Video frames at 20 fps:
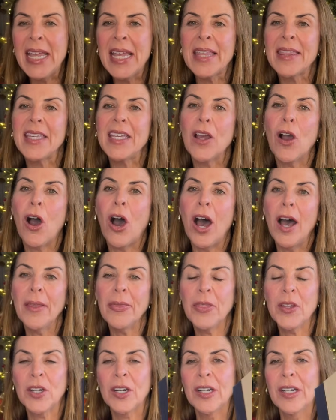The
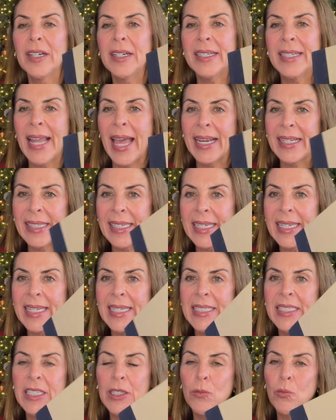author, Natalie
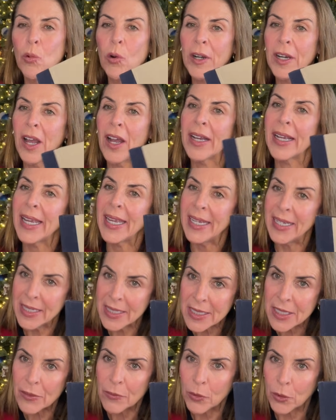Kinsey Warnock,
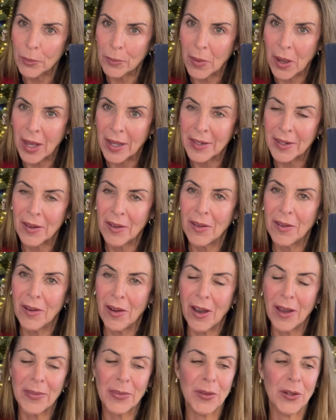is a Vermont
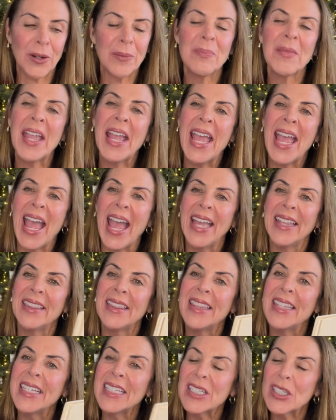author,
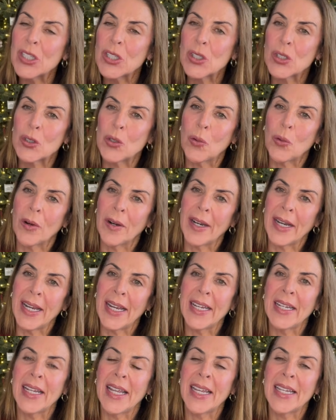and this
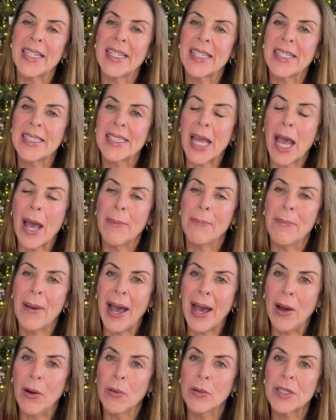story is
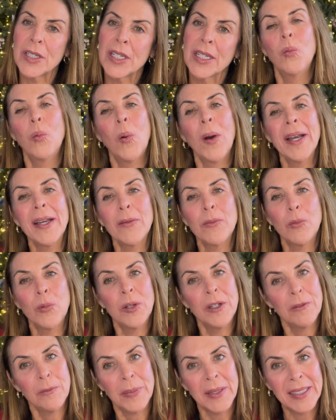about what it
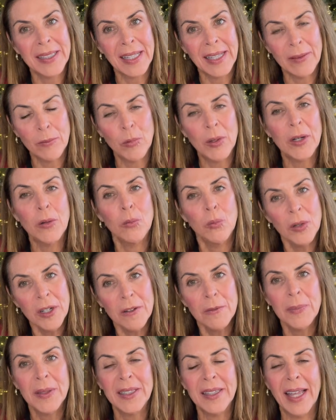would have
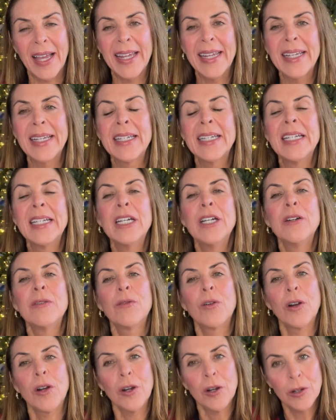been like
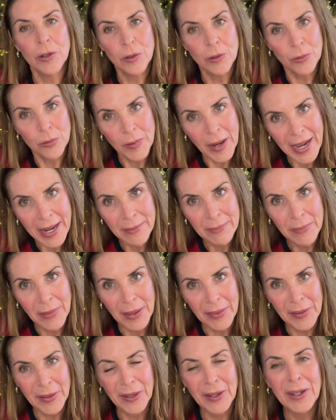for her
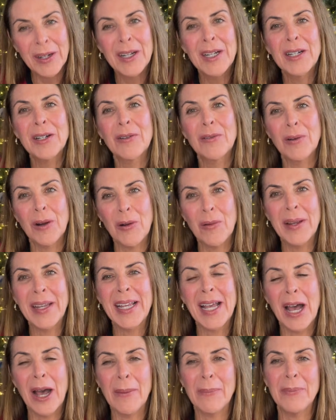grandmother growing
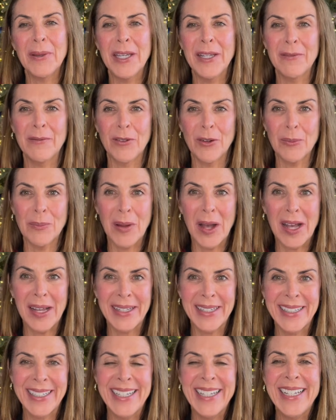up in
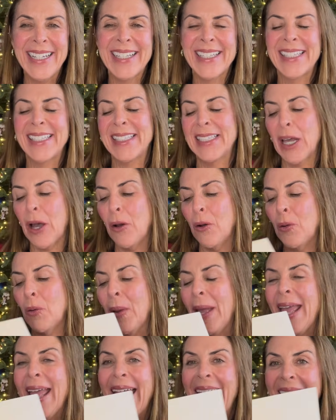Vermont. So
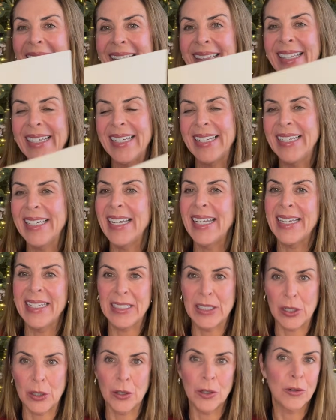Helen
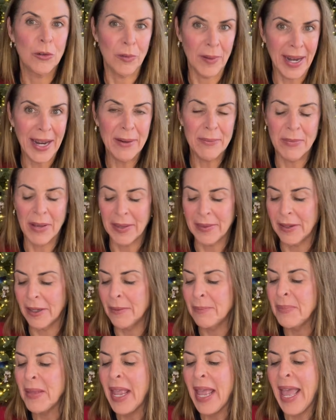is her
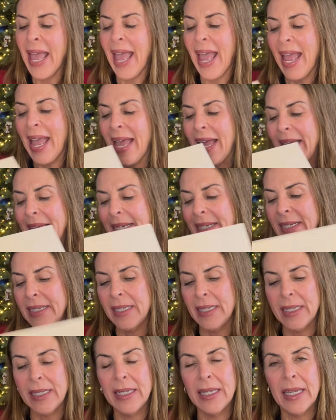grandmother,
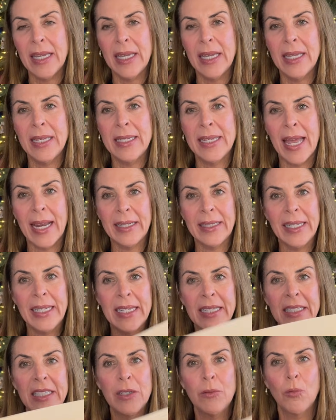and Natalie
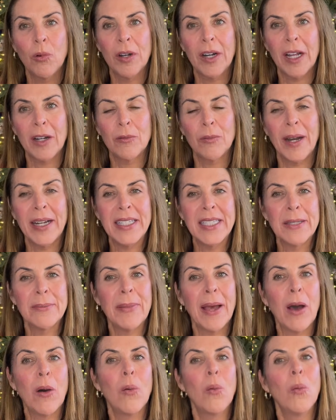Kinsey Warnock writes
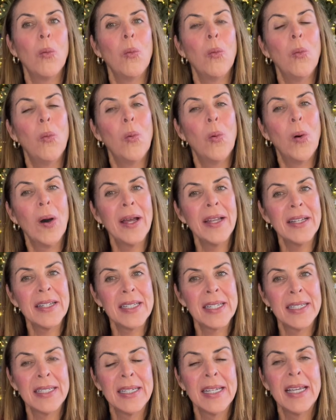about
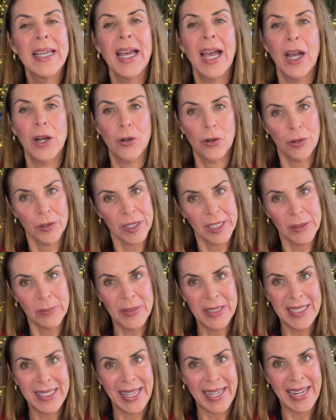what a
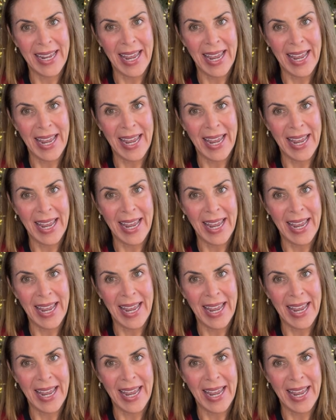Christmas like